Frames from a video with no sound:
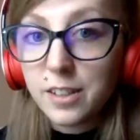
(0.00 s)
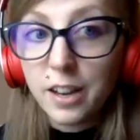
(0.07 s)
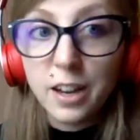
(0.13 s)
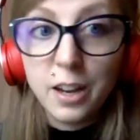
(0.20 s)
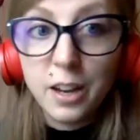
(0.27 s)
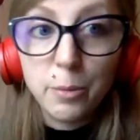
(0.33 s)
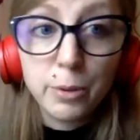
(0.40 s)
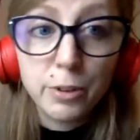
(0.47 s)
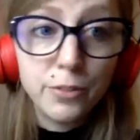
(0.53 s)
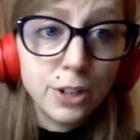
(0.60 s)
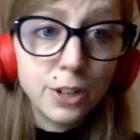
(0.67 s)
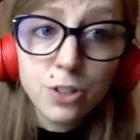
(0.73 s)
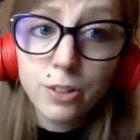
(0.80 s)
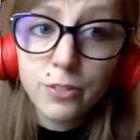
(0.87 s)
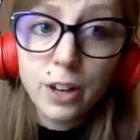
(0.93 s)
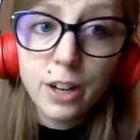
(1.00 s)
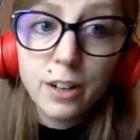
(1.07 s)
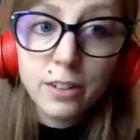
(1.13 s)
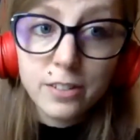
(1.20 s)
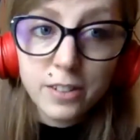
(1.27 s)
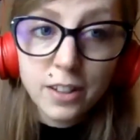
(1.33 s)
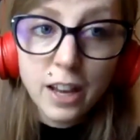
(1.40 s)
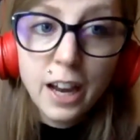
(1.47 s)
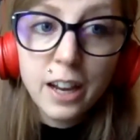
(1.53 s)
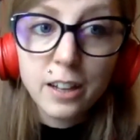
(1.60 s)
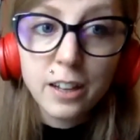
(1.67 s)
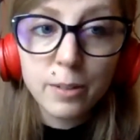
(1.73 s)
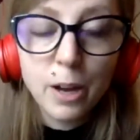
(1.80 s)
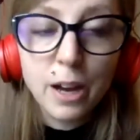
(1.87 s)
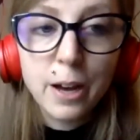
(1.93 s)
and professional writers
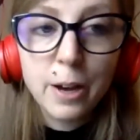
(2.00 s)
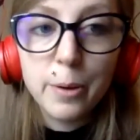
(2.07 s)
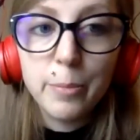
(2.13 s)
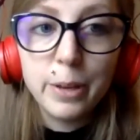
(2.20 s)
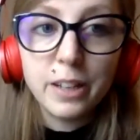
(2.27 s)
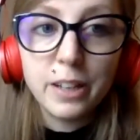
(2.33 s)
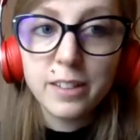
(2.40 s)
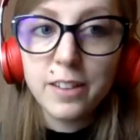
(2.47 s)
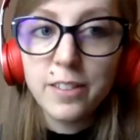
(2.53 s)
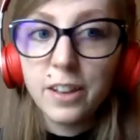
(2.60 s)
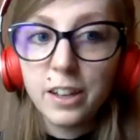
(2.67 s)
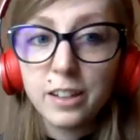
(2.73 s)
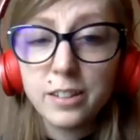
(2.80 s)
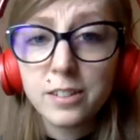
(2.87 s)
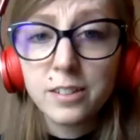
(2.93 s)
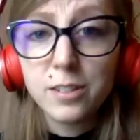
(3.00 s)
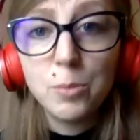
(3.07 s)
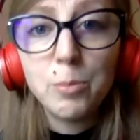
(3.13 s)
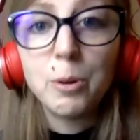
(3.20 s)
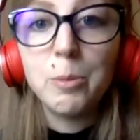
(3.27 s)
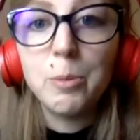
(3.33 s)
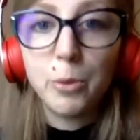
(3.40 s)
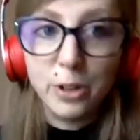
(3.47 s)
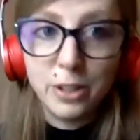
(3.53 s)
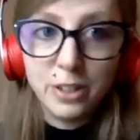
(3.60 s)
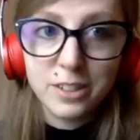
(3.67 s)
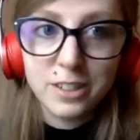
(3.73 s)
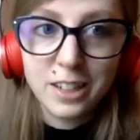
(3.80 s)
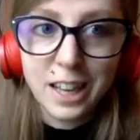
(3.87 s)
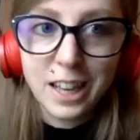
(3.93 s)
alike, because I think it's super
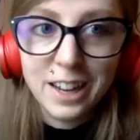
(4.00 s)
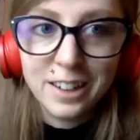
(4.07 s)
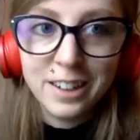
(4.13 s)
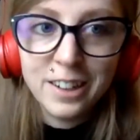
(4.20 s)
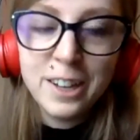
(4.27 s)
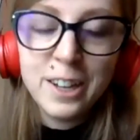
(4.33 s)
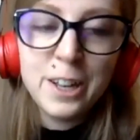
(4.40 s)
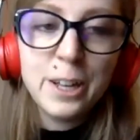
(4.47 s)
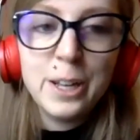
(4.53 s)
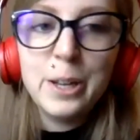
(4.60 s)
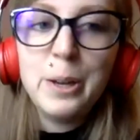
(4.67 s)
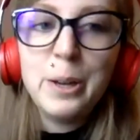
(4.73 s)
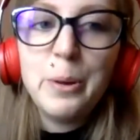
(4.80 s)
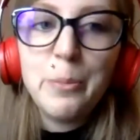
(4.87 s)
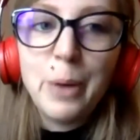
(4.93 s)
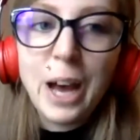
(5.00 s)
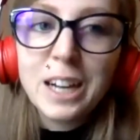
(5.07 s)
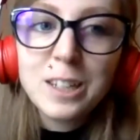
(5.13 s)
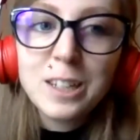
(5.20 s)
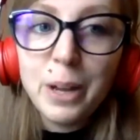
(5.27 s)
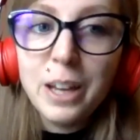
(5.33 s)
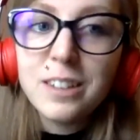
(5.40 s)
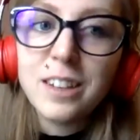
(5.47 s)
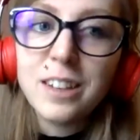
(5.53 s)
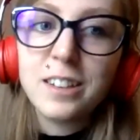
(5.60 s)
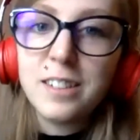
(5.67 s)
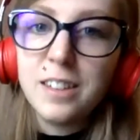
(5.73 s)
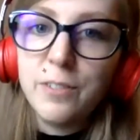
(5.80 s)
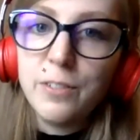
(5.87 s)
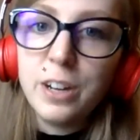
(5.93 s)
important to get back to
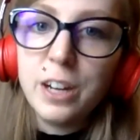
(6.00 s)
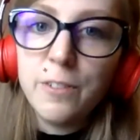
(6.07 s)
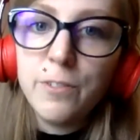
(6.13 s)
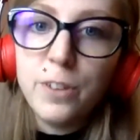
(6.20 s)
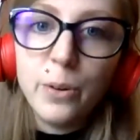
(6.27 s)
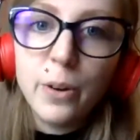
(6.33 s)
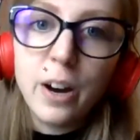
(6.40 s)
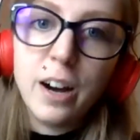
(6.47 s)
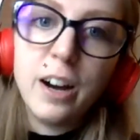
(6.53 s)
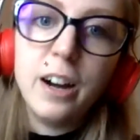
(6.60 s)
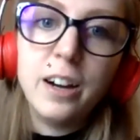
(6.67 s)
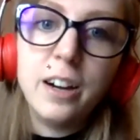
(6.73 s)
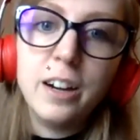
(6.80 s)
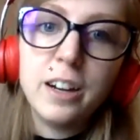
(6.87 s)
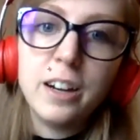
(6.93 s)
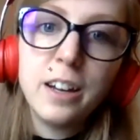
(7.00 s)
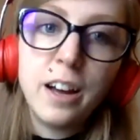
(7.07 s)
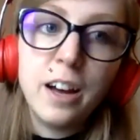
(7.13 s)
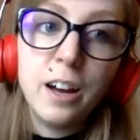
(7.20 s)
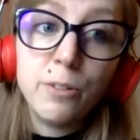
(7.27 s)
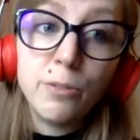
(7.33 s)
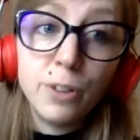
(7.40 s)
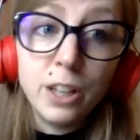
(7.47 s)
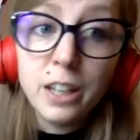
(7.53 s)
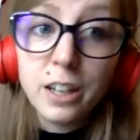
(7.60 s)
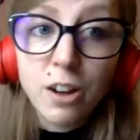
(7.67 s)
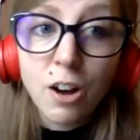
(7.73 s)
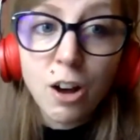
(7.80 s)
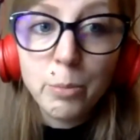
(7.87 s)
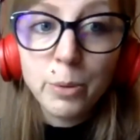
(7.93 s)
basics, even if you are a really
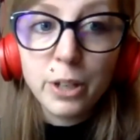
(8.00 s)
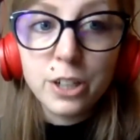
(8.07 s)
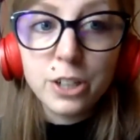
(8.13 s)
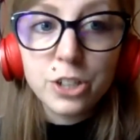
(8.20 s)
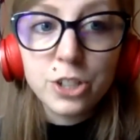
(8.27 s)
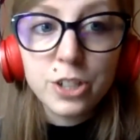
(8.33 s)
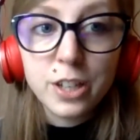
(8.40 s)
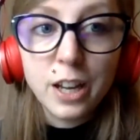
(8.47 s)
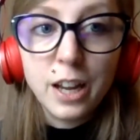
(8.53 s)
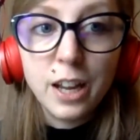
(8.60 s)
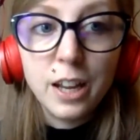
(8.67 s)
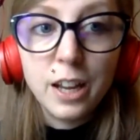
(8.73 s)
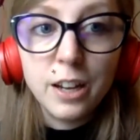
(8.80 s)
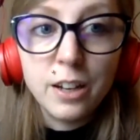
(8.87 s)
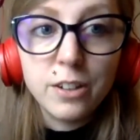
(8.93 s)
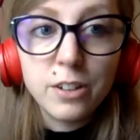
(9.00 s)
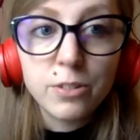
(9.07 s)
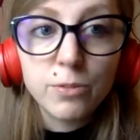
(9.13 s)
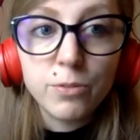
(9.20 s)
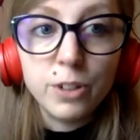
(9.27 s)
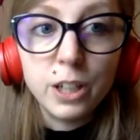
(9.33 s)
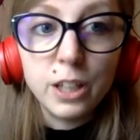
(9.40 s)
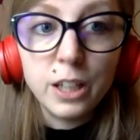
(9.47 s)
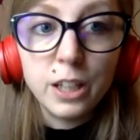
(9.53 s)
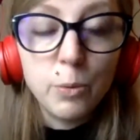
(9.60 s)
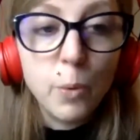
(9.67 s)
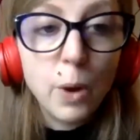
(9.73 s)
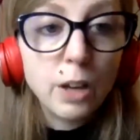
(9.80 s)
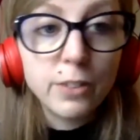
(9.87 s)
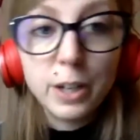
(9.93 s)
accomplished and really
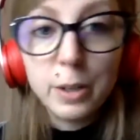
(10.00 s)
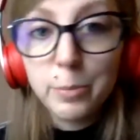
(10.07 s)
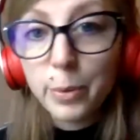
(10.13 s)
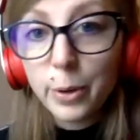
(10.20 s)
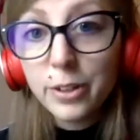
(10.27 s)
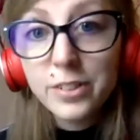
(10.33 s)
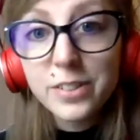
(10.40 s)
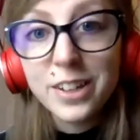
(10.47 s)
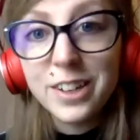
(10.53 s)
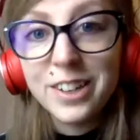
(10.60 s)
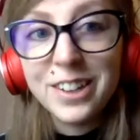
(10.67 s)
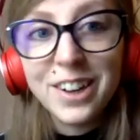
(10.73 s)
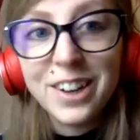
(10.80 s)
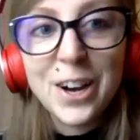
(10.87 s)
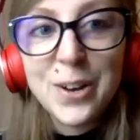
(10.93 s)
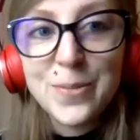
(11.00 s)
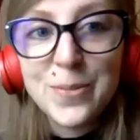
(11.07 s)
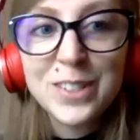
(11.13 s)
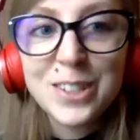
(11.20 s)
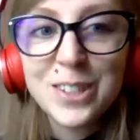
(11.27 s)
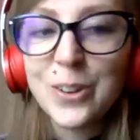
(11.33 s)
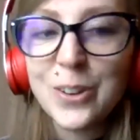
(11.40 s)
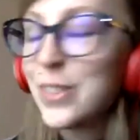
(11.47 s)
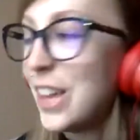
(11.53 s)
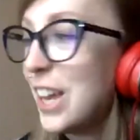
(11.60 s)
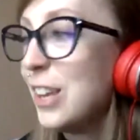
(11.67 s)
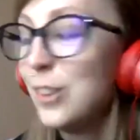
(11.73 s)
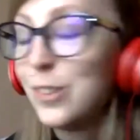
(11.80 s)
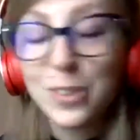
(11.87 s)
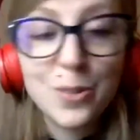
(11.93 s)
well-written person. So
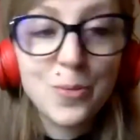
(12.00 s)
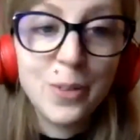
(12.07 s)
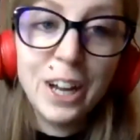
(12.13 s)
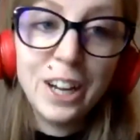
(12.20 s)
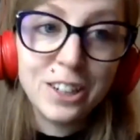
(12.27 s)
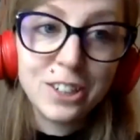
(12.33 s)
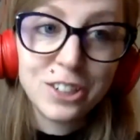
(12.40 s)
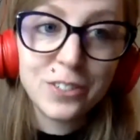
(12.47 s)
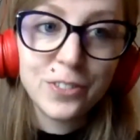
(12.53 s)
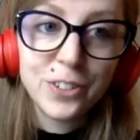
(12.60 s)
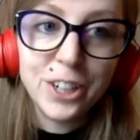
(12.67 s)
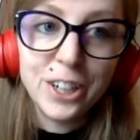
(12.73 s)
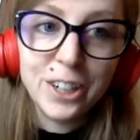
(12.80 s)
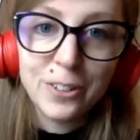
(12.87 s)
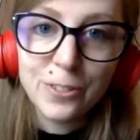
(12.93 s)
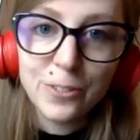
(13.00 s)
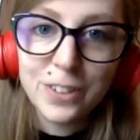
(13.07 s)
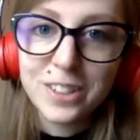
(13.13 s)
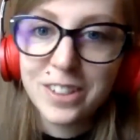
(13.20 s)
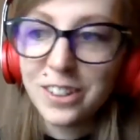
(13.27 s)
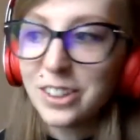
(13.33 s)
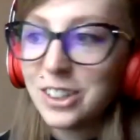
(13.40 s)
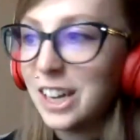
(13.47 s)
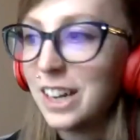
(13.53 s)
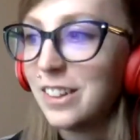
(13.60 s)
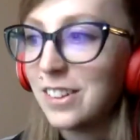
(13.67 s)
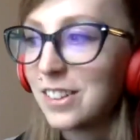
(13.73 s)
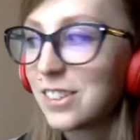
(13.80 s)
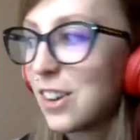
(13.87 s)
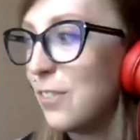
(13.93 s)
thank you so much for
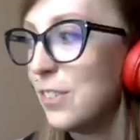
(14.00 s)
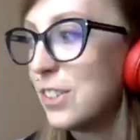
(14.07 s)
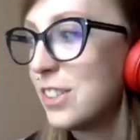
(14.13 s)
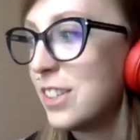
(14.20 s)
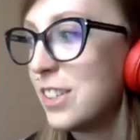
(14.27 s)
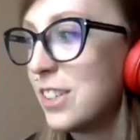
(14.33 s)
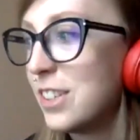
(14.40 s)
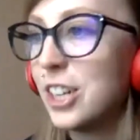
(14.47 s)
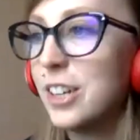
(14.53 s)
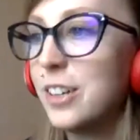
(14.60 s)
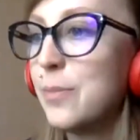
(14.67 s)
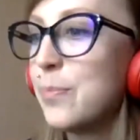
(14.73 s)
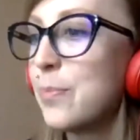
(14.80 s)
facilitating this conversation.